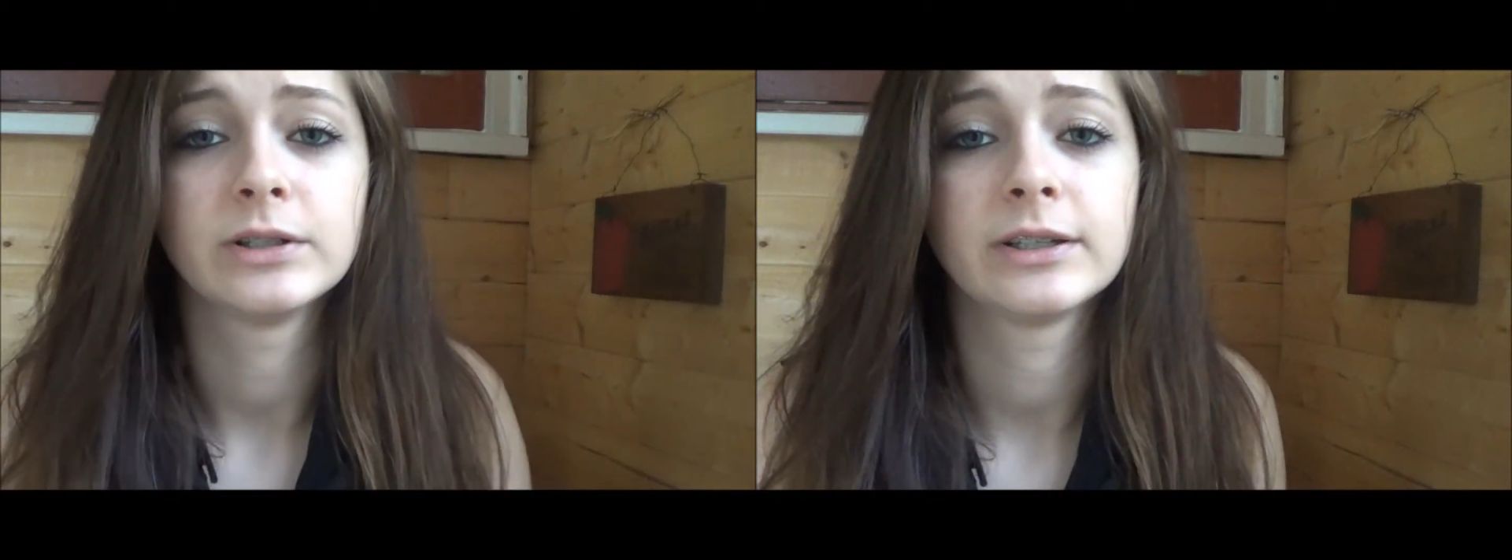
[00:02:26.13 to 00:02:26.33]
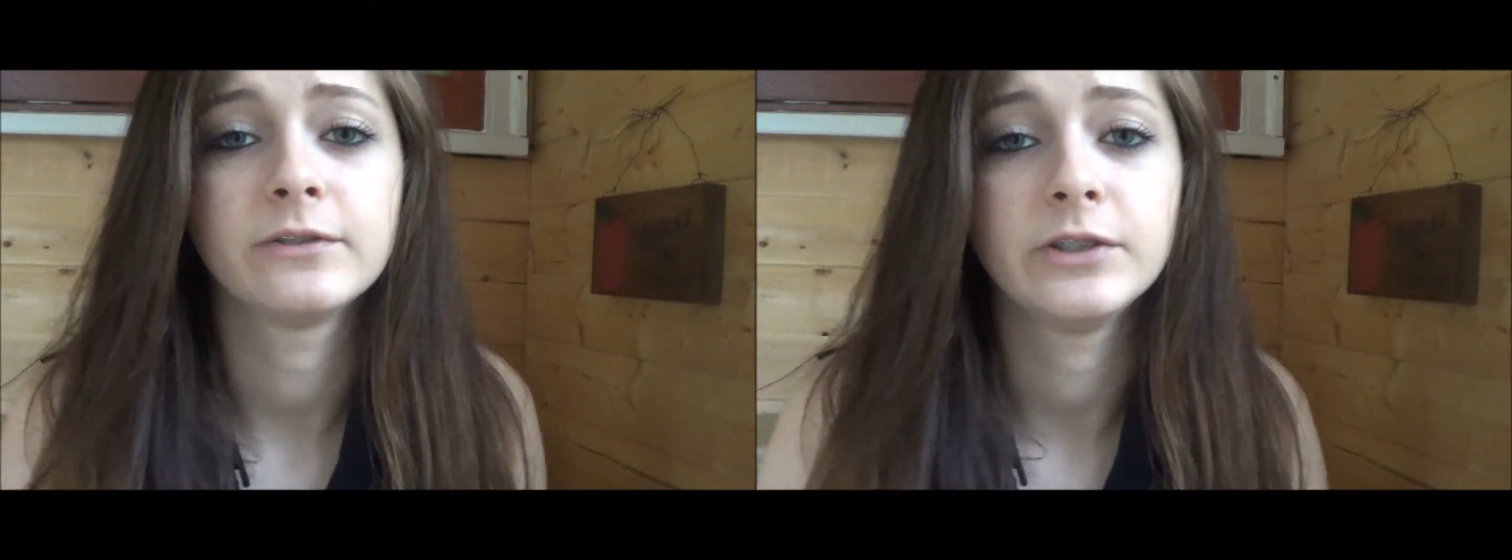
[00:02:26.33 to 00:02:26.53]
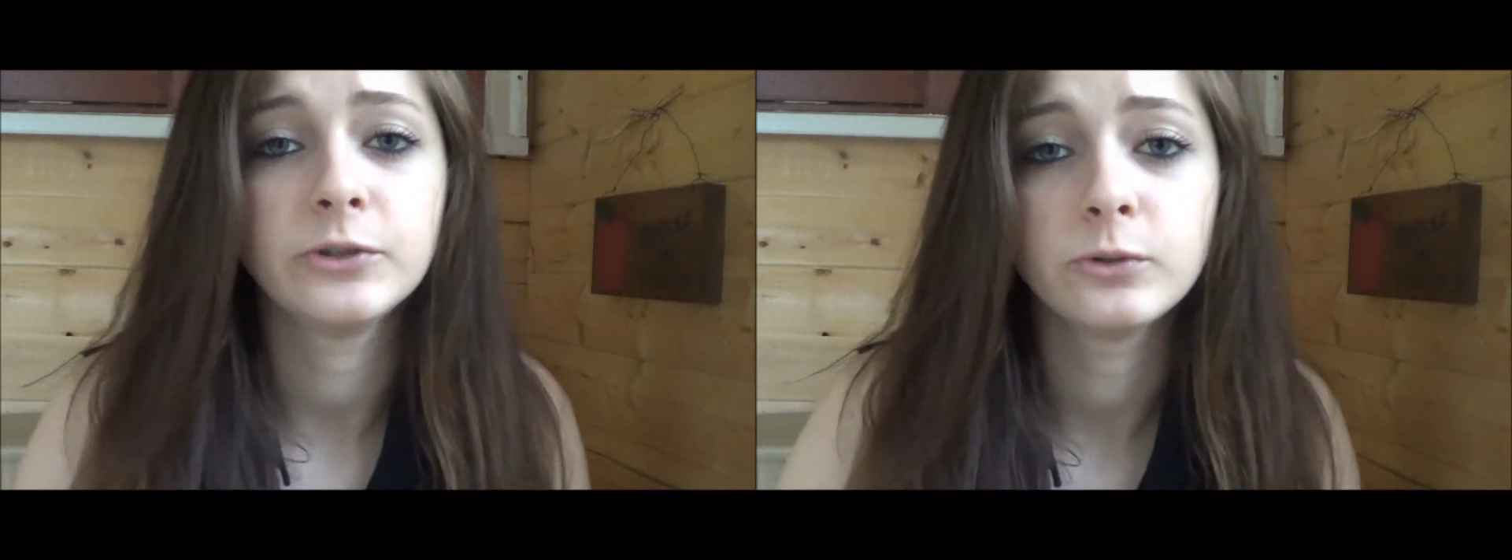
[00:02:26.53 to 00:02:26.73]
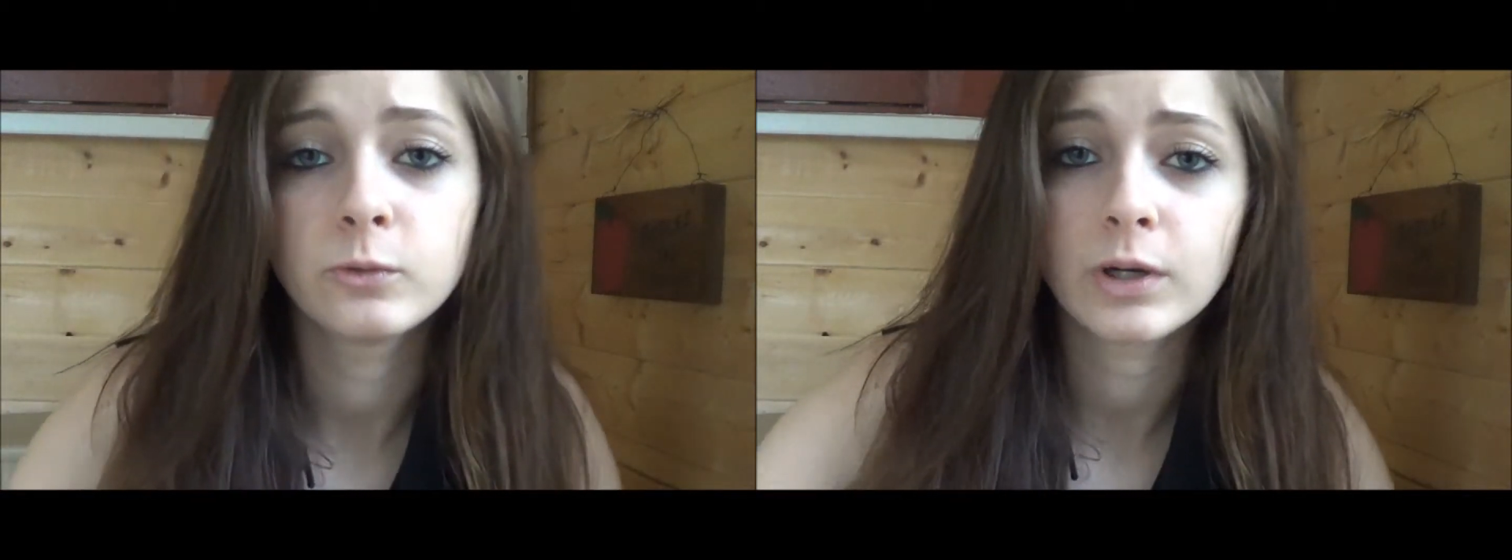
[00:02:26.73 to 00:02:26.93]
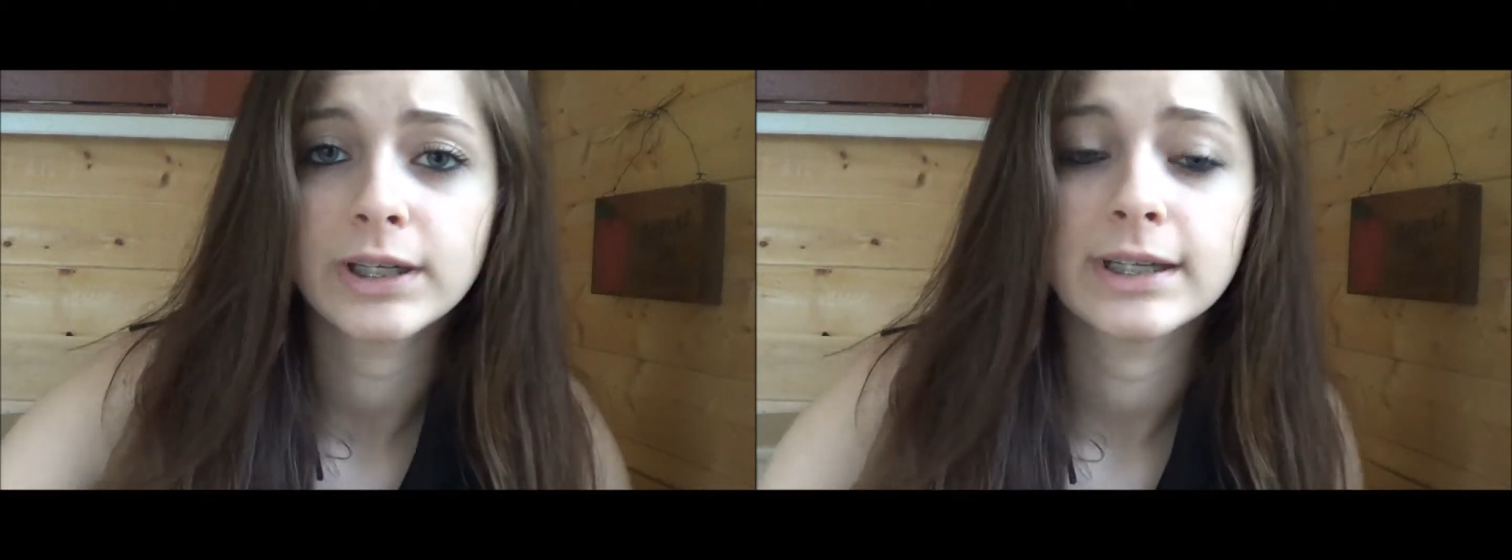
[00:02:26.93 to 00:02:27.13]
and if you
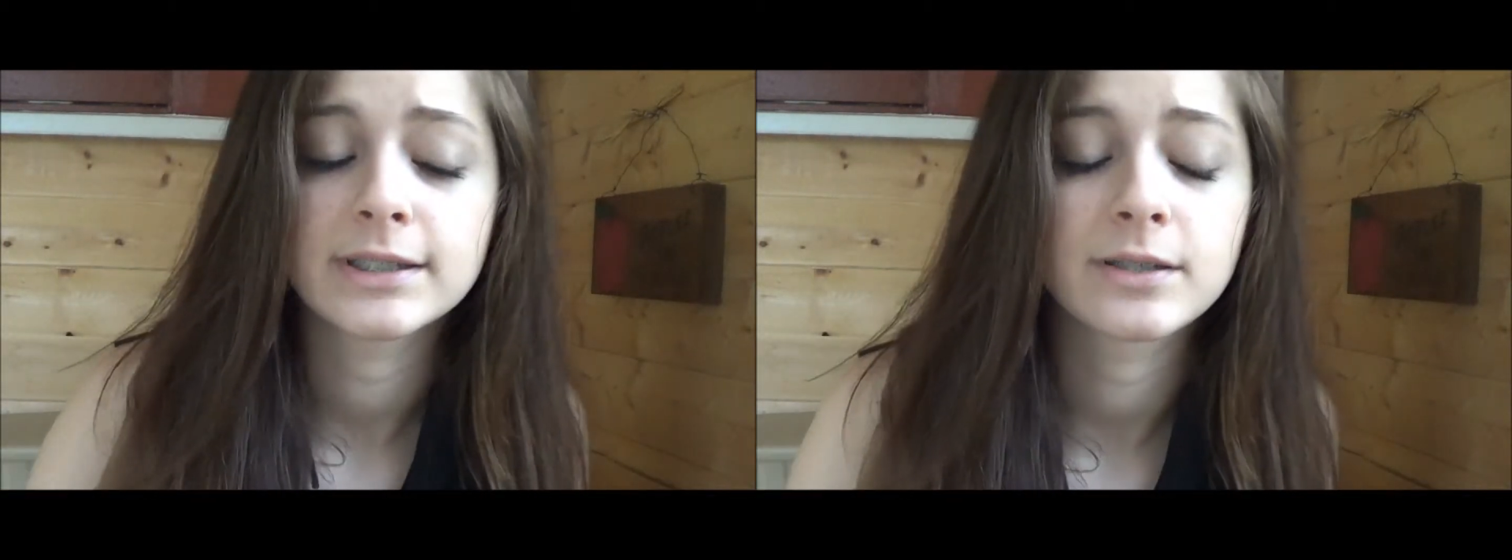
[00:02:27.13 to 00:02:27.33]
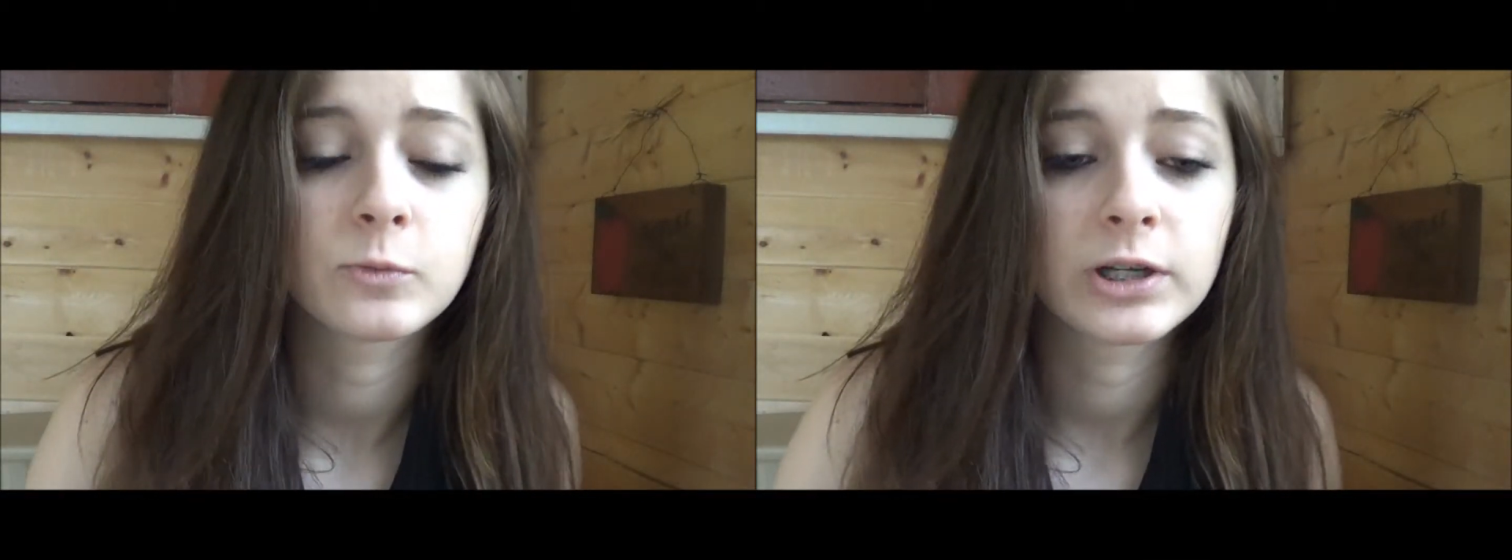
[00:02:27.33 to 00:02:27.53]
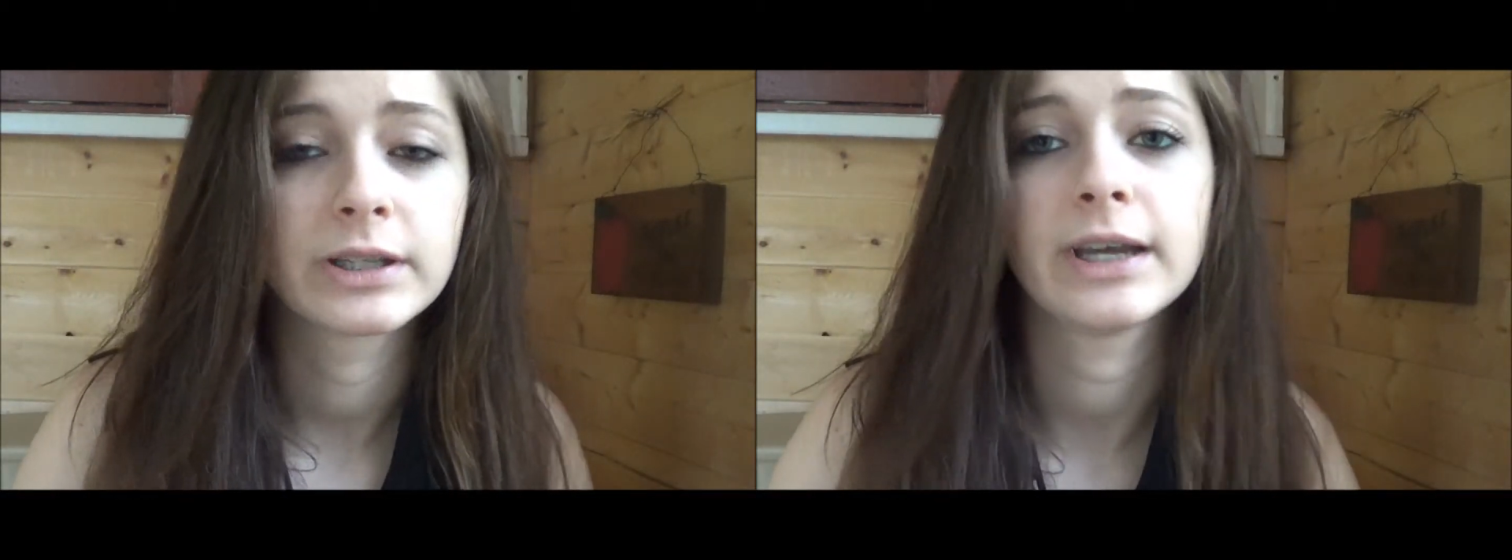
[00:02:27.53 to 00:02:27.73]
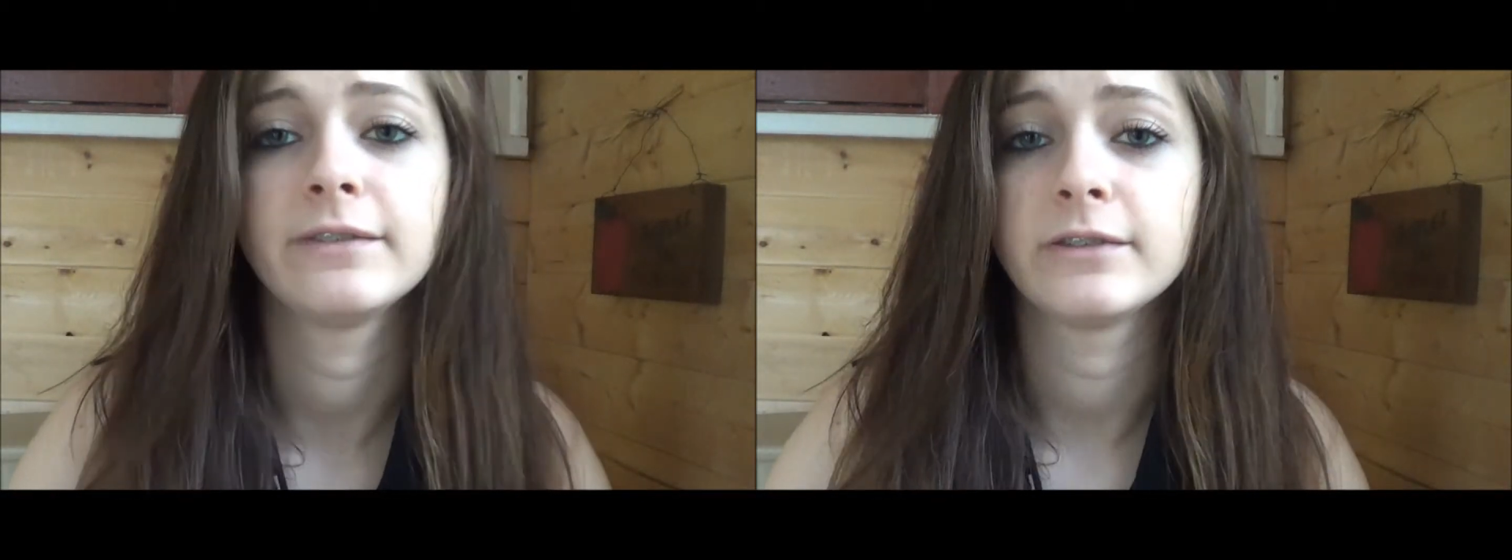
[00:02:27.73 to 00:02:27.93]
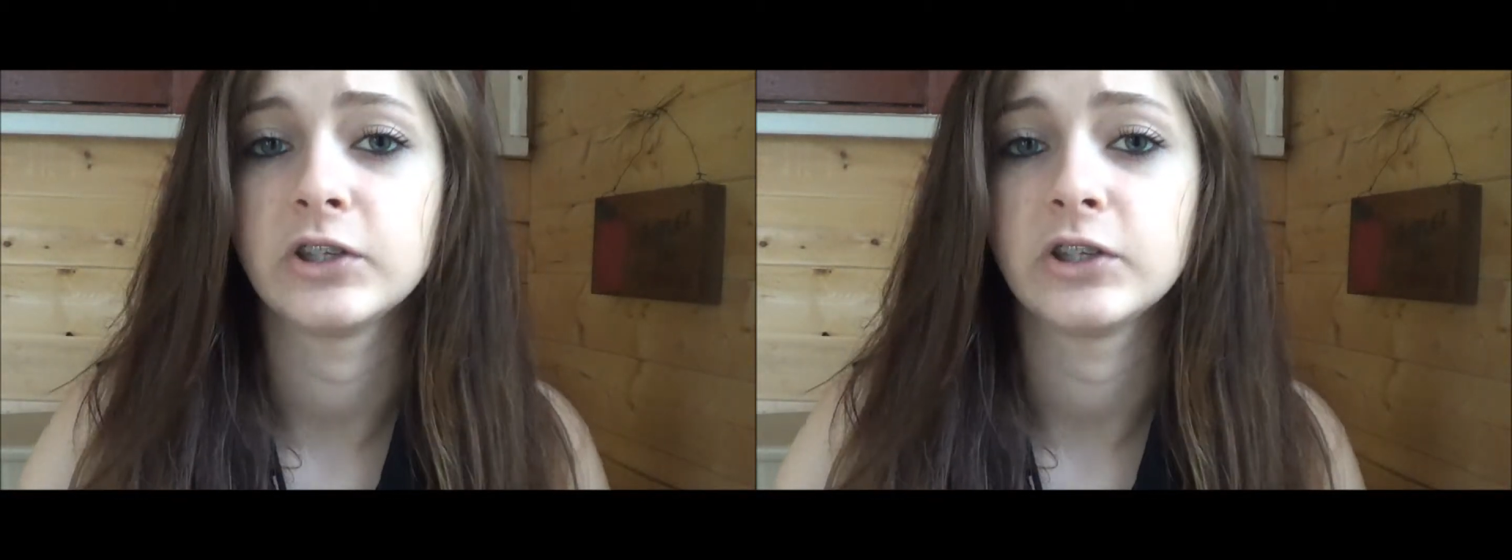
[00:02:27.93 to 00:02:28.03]
want to get somewhere in life,